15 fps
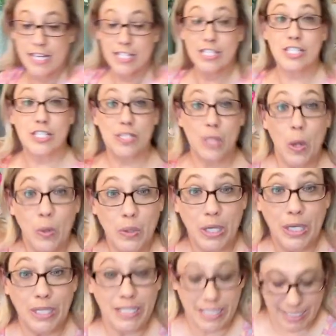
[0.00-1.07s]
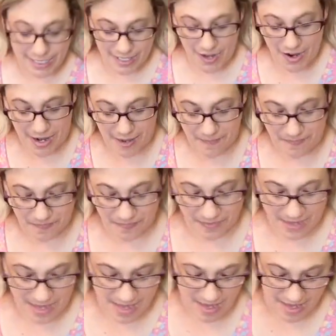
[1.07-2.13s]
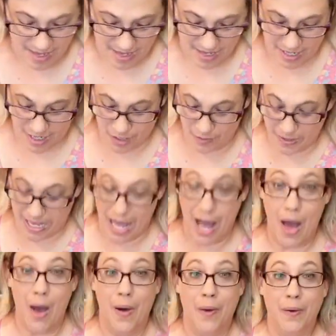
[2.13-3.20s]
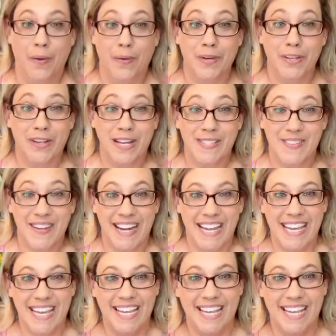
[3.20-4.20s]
So good. All right, here we go. You guys ready?